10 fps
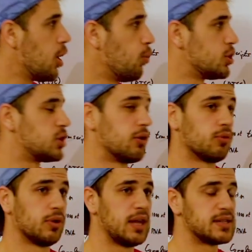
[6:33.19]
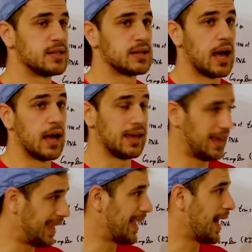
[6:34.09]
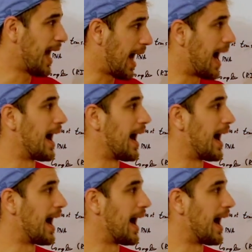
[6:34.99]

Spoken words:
which then releases EIF4E,